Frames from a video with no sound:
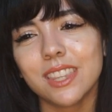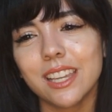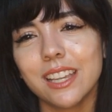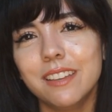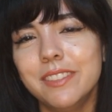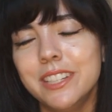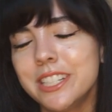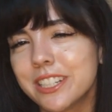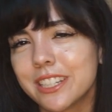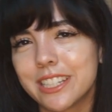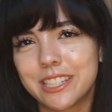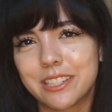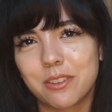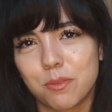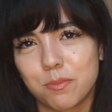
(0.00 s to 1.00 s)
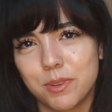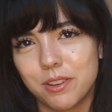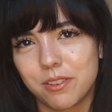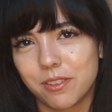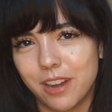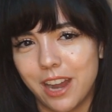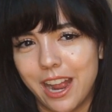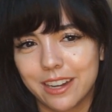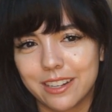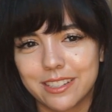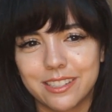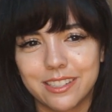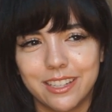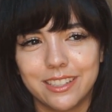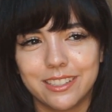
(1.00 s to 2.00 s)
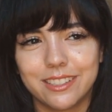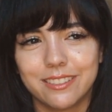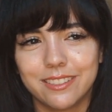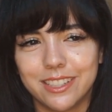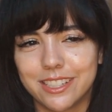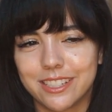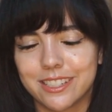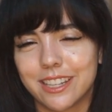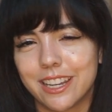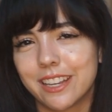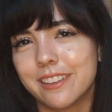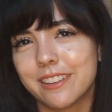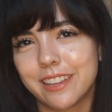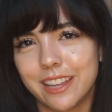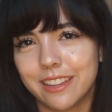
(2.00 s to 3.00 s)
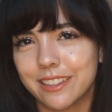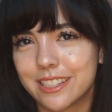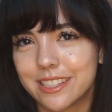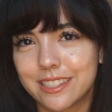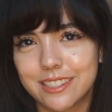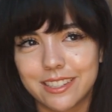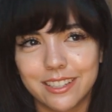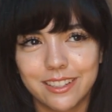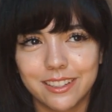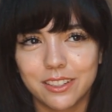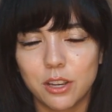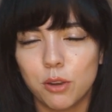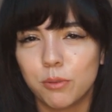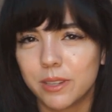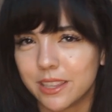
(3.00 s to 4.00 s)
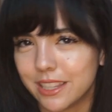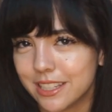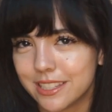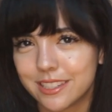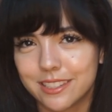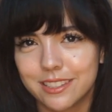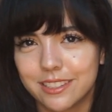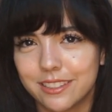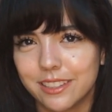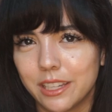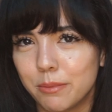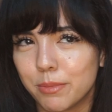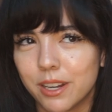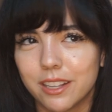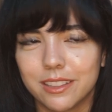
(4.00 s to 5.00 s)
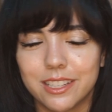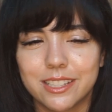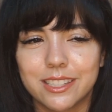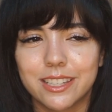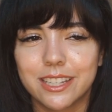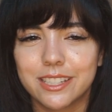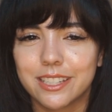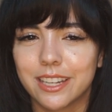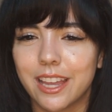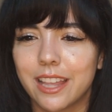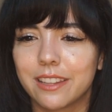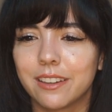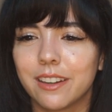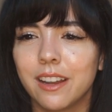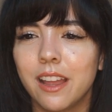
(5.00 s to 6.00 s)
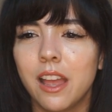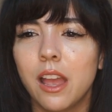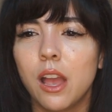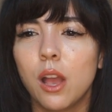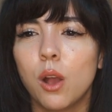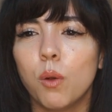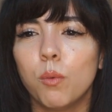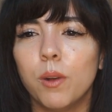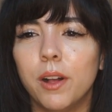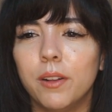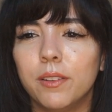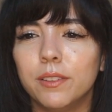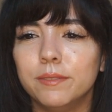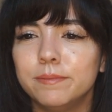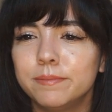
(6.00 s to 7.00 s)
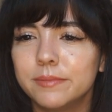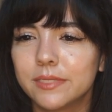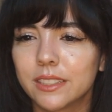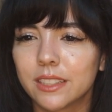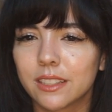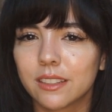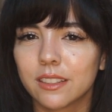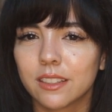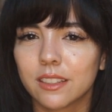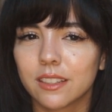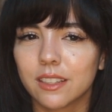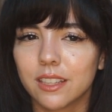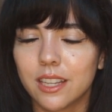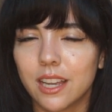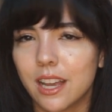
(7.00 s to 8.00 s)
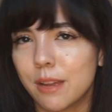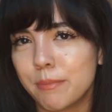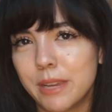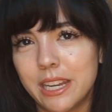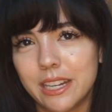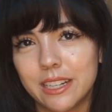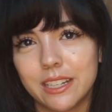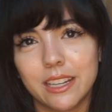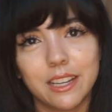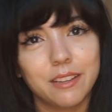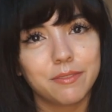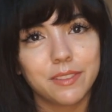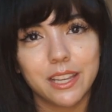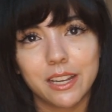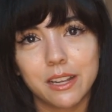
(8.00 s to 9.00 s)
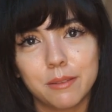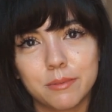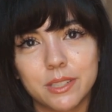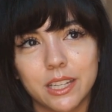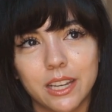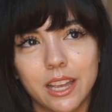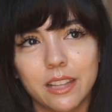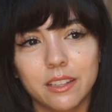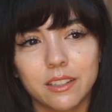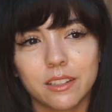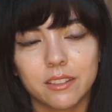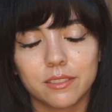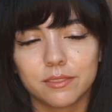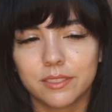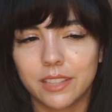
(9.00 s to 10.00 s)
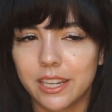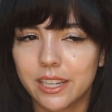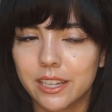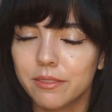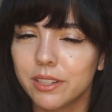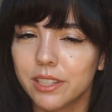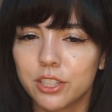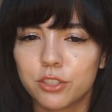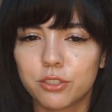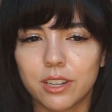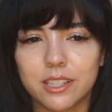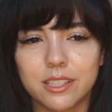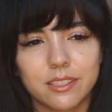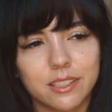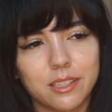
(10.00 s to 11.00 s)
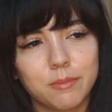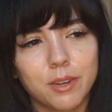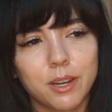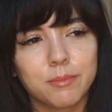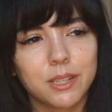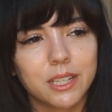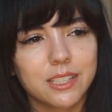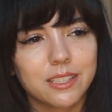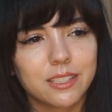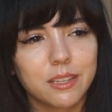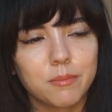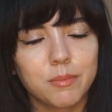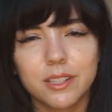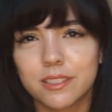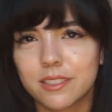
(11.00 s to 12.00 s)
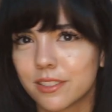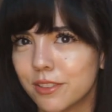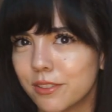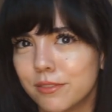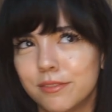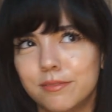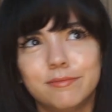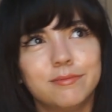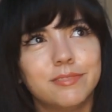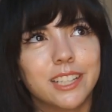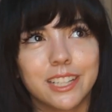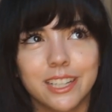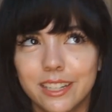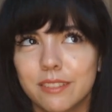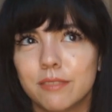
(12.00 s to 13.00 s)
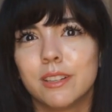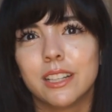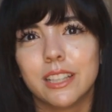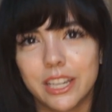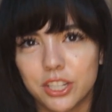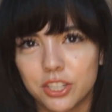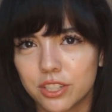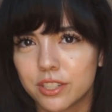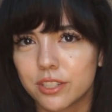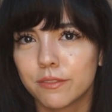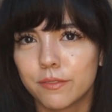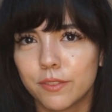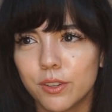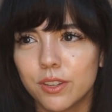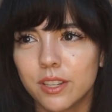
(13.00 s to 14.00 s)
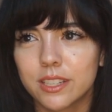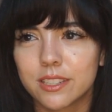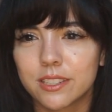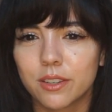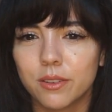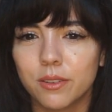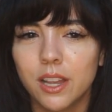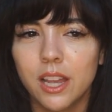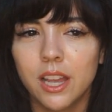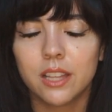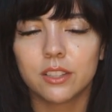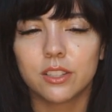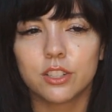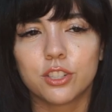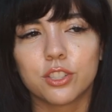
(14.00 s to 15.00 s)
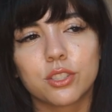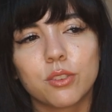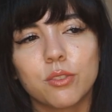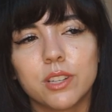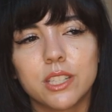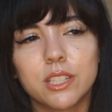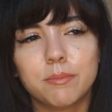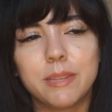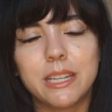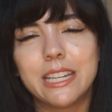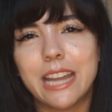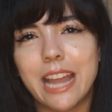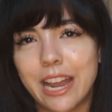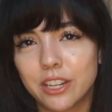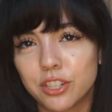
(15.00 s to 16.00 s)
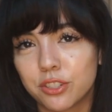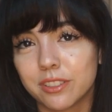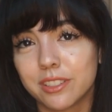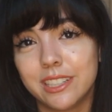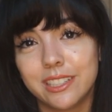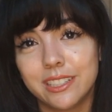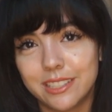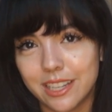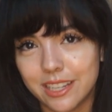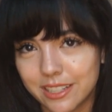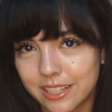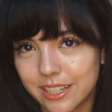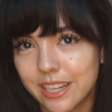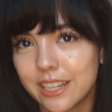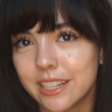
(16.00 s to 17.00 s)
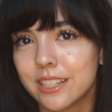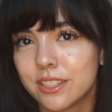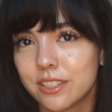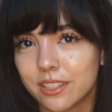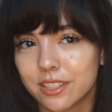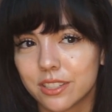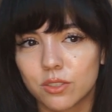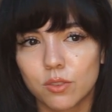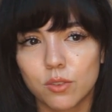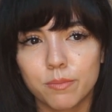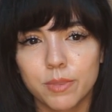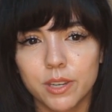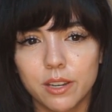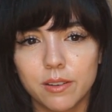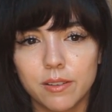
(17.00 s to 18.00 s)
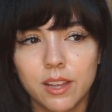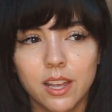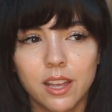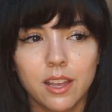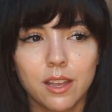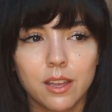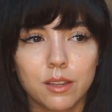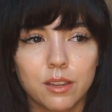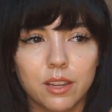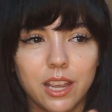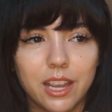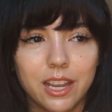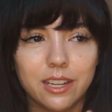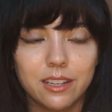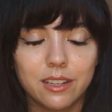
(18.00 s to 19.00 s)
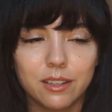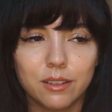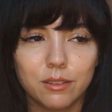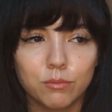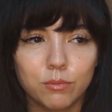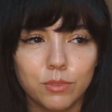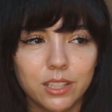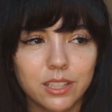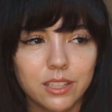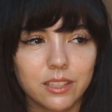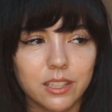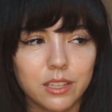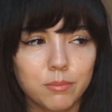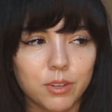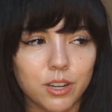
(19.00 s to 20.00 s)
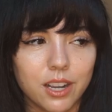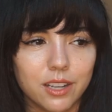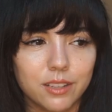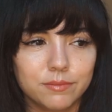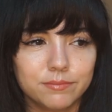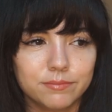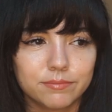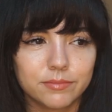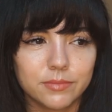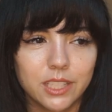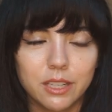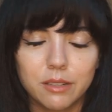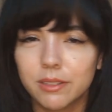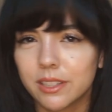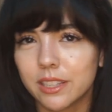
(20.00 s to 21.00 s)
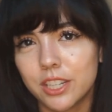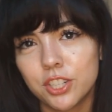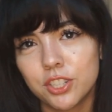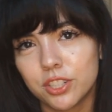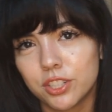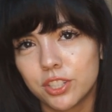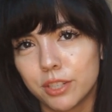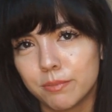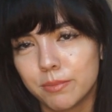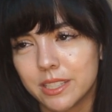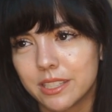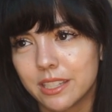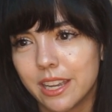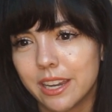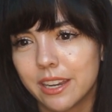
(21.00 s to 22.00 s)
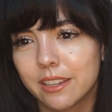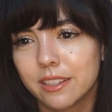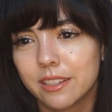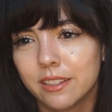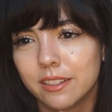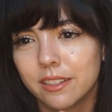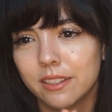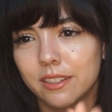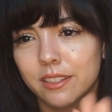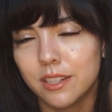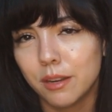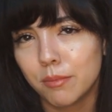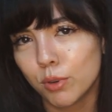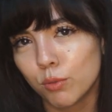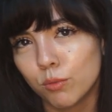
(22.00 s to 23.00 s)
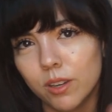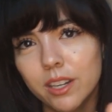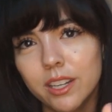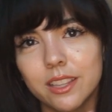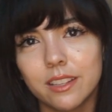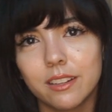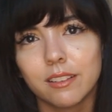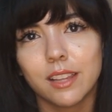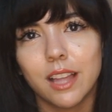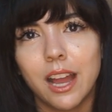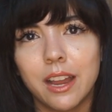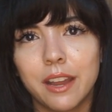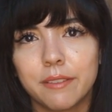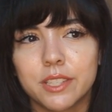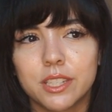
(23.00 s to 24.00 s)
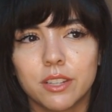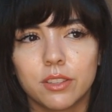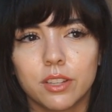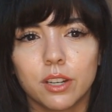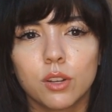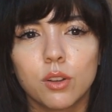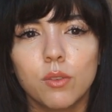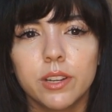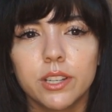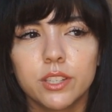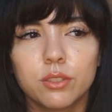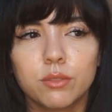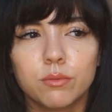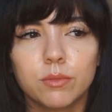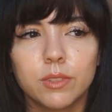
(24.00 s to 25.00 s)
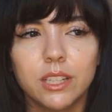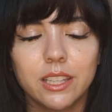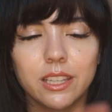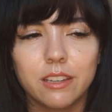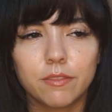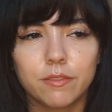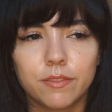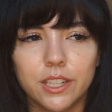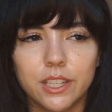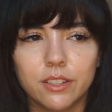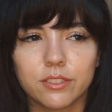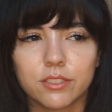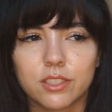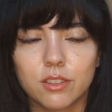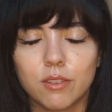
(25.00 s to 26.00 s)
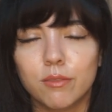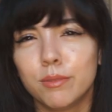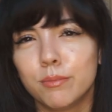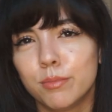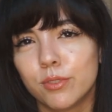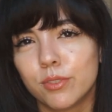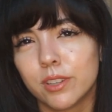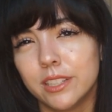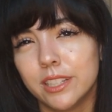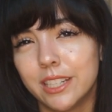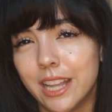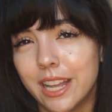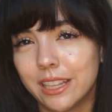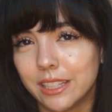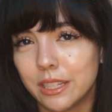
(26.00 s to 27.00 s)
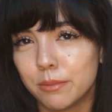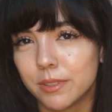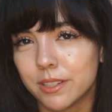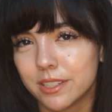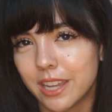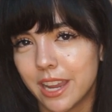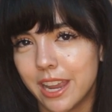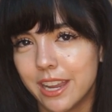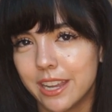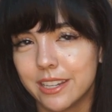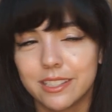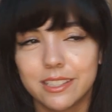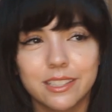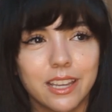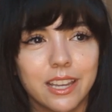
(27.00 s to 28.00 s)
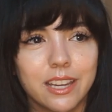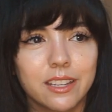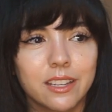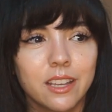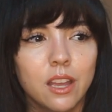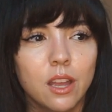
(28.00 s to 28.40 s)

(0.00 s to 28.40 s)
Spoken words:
eventually Scorpio cracks and it's just like, okay, let's go with this, Libra. Let's get together. Well, I mean, if they come together, they can really trust Libra because Libra's so, again, relationship focused. So they're just going to be naturally dedicated to the Scorpio. And with a Libra, their relationship is like number one in their lives. So they're going to really feel so important in that Libra's hands. Like,